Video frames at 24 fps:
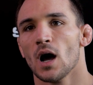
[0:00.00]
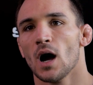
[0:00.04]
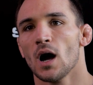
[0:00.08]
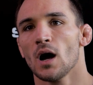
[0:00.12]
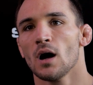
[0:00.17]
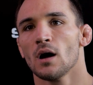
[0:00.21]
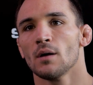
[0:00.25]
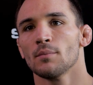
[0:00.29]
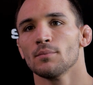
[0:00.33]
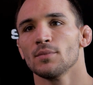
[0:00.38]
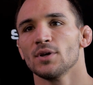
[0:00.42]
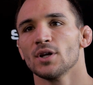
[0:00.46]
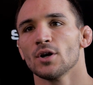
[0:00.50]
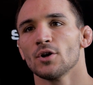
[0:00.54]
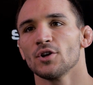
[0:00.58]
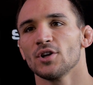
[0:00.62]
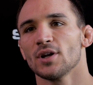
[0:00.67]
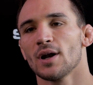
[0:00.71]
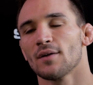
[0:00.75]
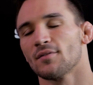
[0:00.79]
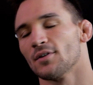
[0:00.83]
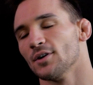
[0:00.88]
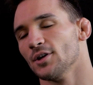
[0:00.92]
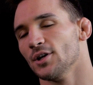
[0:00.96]

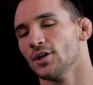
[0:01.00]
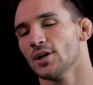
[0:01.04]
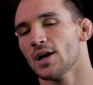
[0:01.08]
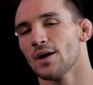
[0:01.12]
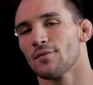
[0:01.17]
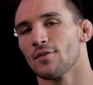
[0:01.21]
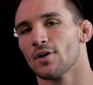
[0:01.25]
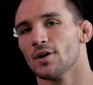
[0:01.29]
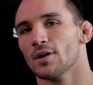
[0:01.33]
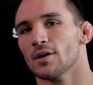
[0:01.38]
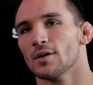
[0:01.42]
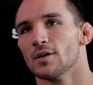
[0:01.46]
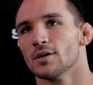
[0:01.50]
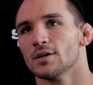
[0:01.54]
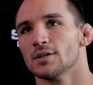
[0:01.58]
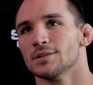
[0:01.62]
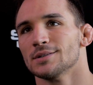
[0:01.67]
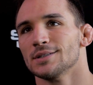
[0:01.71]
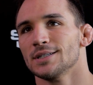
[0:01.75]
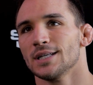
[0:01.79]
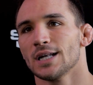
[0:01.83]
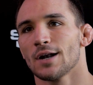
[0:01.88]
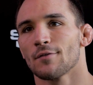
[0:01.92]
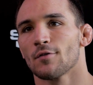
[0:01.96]

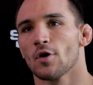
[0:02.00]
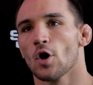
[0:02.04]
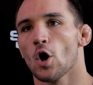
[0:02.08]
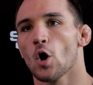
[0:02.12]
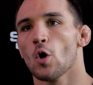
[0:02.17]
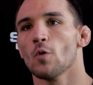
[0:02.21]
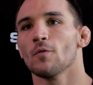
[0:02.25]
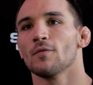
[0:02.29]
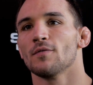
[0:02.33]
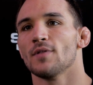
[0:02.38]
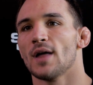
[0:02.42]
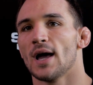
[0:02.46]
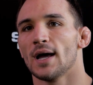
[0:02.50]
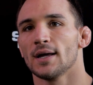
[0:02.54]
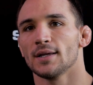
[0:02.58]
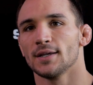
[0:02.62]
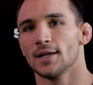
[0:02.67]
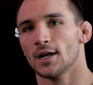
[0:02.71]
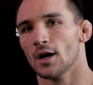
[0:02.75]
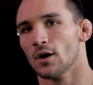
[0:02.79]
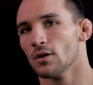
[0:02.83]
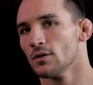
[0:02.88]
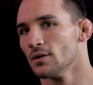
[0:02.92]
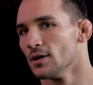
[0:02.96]
You never hope that,
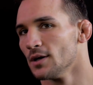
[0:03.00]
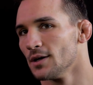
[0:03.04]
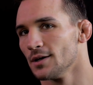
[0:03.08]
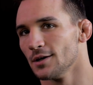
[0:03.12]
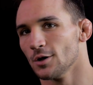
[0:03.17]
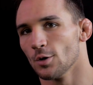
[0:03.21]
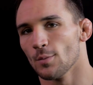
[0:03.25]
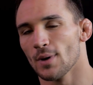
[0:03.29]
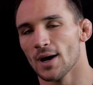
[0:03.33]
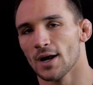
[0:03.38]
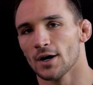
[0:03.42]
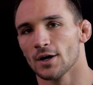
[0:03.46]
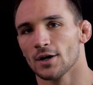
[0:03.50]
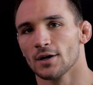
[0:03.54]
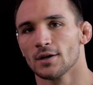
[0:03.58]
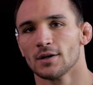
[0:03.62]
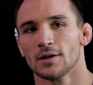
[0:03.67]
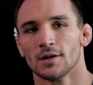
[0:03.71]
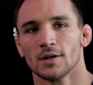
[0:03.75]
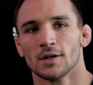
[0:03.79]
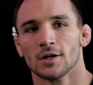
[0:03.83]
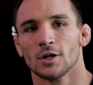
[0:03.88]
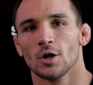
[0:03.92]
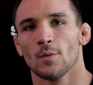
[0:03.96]
you know, no
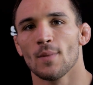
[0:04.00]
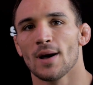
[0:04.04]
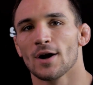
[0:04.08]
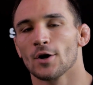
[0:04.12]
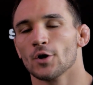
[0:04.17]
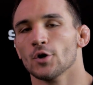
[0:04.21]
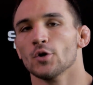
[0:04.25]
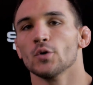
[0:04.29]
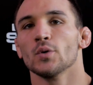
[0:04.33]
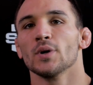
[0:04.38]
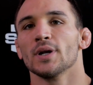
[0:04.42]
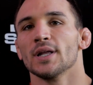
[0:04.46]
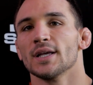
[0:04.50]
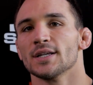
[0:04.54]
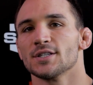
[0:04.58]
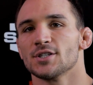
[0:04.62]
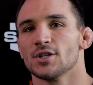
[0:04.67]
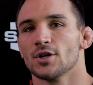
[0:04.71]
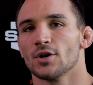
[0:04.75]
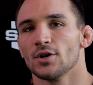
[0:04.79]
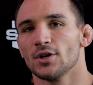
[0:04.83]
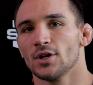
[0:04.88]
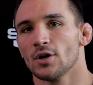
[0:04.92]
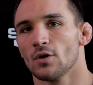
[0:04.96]
matter who it
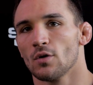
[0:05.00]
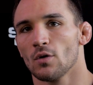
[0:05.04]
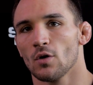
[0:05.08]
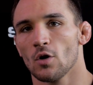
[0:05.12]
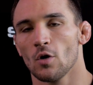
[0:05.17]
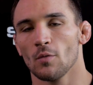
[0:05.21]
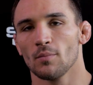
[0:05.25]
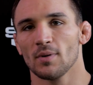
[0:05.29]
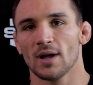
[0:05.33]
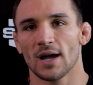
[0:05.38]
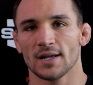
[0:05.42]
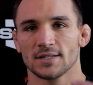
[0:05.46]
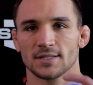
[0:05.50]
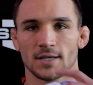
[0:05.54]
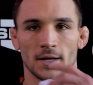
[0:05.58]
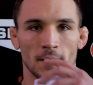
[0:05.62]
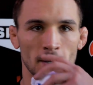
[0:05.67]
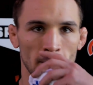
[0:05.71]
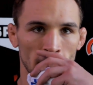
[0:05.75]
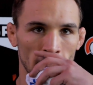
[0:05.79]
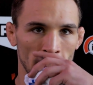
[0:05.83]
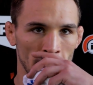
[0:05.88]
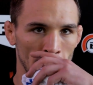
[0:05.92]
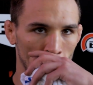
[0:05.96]
is, you know, you don't hope guys get
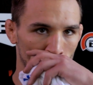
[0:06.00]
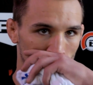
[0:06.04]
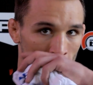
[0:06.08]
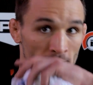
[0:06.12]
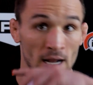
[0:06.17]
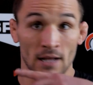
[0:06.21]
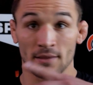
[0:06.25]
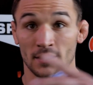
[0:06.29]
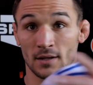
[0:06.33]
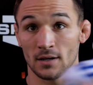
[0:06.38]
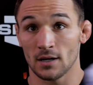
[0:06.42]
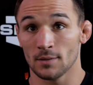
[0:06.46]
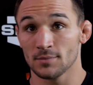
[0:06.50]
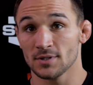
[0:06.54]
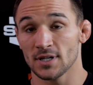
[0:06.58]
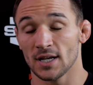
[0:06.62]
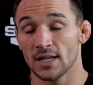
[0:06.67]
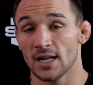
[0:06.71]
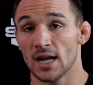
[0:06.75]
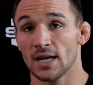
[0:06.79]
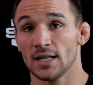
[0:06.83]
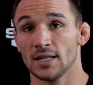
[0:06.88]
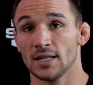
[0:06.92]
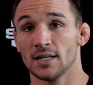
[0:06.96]
hurt. And not that I'm
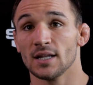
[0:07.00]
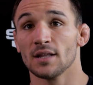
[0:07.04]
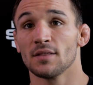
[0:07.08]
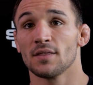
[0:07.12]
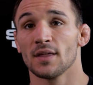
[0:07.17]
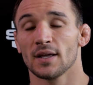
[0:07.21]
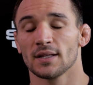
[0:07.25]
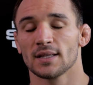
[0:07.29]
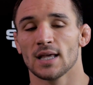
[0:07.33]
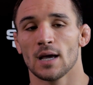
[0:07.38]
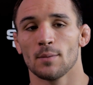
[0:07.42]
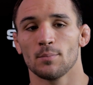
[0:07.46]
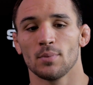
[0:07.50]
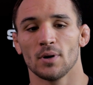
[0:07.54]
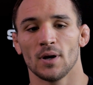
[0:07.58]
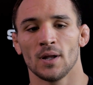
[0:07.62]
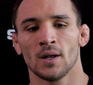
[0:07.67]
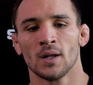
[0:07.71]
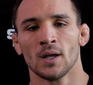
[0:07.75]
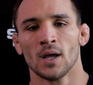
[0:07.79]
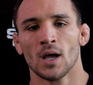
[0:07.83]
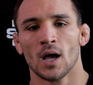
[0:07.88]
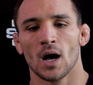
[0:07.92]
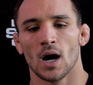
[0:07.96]
saying Eddie did think that, but,
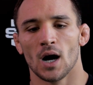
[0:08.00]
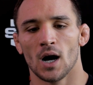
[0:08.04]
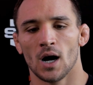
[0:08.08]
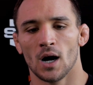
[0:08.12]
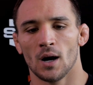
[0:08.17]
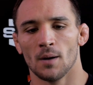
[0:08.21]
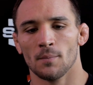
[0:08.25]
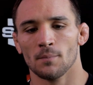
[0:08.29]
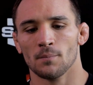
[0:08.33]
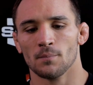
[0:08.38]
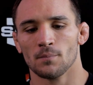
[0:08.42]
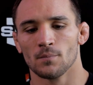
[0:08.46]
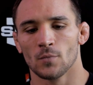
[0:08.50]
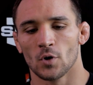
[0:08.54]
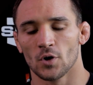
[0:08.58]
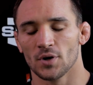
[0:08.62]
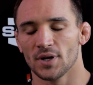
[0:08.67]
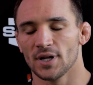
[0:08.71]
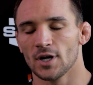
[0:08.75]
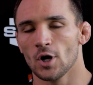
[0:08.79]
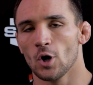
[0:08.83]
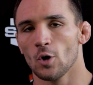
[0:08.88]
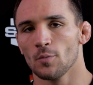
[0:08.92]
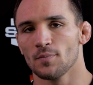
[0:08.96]
or
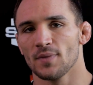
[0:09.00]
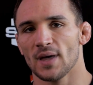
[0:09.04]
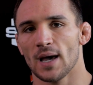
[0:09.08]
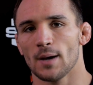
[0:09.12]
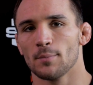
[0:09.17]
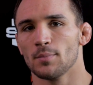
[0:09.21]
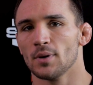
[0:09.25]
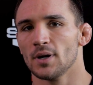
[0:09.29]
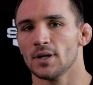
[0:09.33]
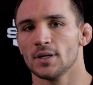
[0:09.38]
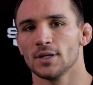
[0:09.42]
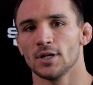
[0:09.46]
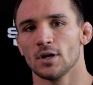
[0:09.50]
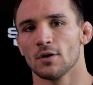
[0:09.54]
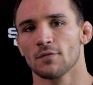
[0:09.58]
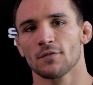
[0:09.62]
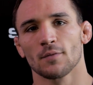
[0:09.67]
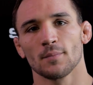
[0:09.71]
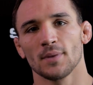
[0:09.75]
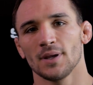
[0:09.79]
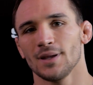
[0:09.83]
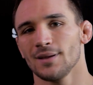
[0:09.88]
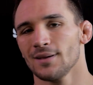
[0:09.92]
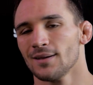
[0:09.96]
did hope that. But, you know, for
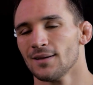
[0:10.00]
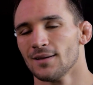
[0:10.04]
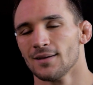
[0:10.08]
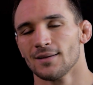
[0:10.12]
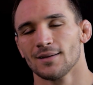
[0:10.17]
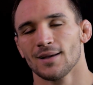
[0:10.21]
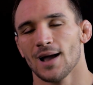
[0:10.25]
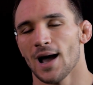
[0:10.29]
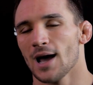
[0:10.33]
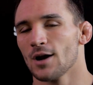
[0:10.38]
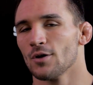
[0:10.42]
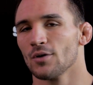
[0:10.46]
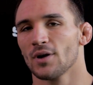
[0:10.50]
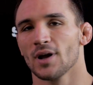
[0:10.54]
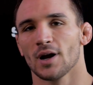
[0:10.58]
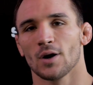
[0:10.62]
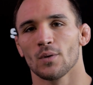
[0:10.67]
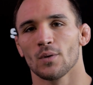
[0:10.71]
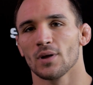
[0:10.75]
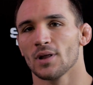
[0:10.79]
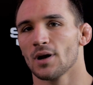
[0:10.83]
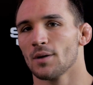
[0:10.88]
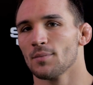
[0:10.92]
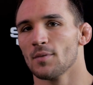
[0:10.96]
me, I don't
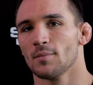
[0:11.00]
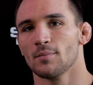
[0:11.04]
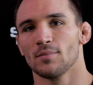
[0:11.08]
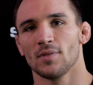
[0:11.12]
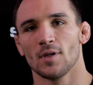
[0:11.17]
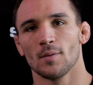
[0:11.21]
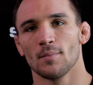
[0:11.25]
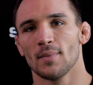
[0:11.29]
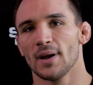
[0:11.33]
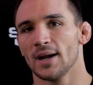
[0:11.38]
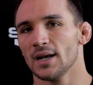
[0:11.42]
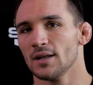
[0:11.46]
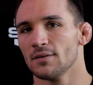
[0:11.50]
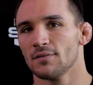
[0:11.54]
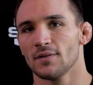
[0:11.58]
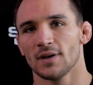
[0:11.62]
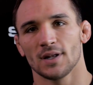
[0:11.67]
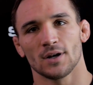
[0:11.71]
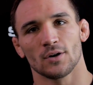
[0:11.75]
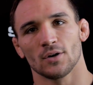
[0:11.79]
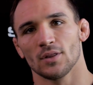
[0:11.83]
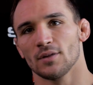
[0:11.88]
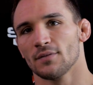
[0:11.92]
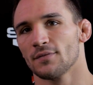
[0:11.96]
whether I'm the main
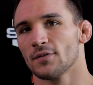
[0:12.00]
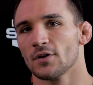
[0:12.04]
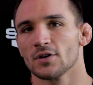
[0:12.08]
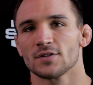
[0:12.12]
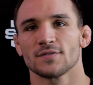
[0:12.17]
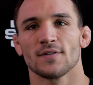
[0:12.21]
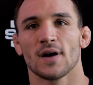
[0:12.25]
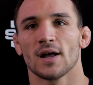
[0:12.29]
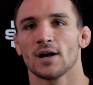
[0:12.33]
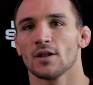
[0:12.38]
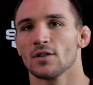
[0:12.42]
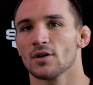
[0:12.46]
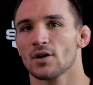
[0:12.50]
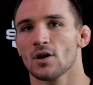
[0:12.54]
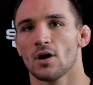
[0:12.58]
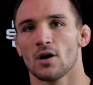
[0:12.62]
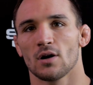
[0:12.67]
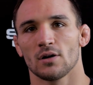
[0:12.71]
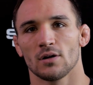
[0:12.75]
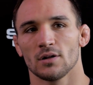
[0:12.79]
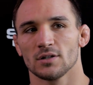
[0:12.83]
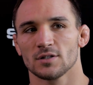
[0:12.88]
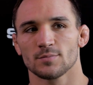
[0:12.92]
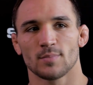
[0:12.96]
event or the first fight on the
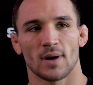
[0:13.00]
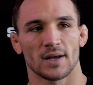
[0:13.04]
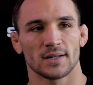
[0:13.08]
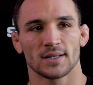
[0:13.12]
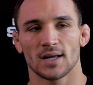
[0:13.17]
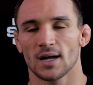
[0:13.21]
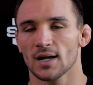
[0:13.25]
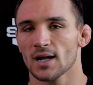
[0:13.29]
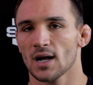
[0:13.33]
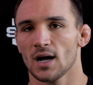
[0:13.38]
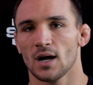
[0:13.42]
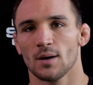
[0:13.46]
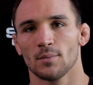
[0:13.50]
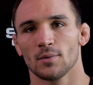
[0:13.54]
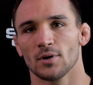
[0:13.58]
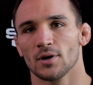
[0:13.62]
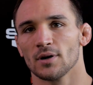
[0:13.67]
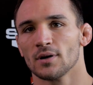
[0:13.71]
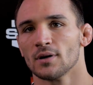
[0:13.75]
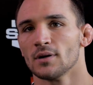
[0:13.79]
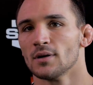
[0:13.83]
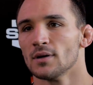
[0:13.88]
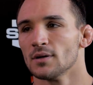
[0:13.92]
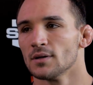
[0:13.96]
card on Spike.com, or,
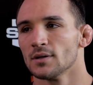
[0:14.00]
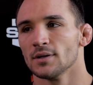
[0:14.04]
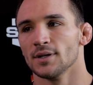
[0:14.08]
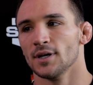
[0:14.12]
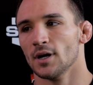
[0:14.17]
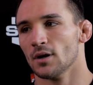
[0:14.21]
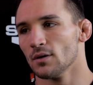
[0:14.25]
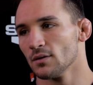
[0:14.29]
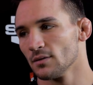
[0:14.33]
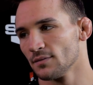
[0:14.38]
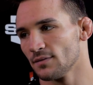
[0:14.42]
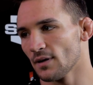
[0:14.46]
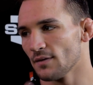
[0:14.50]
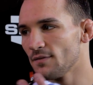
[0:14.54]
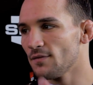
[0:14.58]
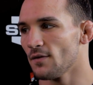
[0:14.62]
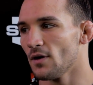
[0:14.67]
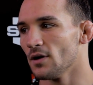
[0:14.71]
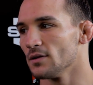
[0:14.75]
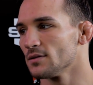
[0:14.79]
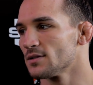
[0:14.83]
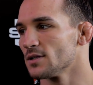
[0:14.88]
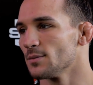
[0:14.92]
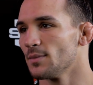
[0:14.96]
you know, if I
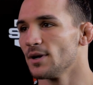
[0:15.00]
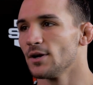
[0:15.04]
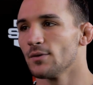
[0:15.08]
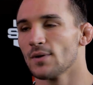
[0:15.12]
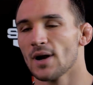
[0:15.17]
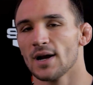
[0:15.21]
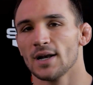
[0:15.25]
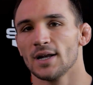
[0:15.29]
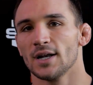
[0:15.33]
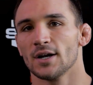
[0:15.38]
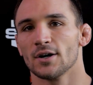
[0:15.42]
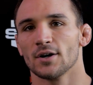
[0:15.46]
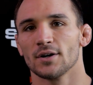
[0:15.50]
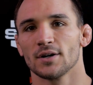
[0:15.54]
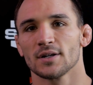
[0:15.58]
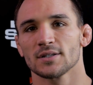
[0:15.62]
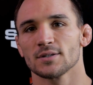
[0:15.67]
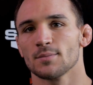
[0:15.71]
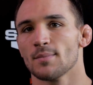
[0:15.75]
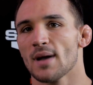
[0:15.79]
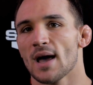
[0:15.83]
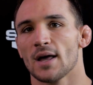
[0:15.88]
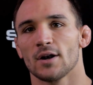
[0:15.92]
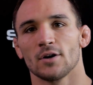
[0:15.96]
fought somebody right here, it
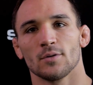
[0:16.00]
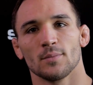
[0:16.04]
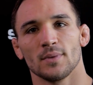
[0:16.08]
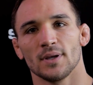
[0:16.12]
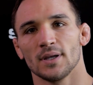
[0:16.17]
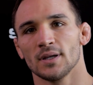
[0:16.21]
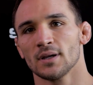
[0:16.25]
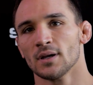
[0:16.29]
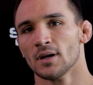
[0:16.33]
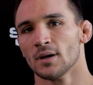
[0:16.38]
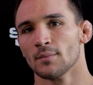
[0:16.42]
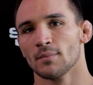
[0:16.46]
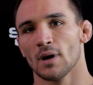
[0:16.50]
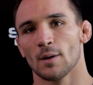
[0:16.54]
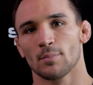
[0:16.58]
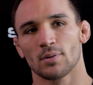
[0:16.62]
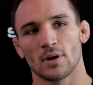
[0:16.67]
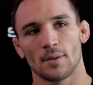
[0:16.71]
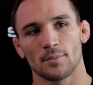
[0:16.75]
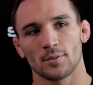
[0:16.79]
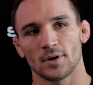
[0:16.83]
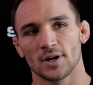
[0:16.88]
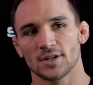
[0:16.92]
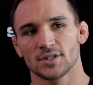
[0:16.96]
doesn't matter to me. My
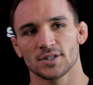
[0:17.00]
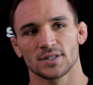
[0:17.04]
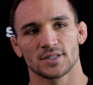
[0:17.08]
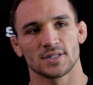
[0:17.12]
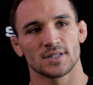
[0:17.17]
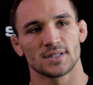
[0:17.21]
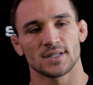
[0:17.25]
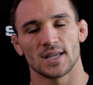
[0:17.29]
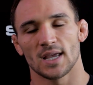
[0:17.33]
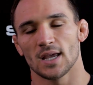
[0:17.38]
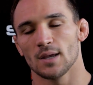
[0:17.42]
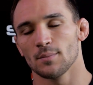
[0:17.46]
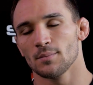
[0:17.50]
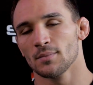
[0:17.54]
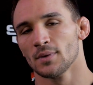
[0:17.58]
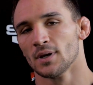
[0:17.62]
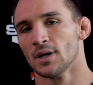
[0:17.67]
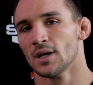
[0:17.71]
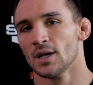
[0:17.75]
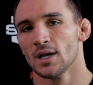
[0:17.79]
preparation is the same.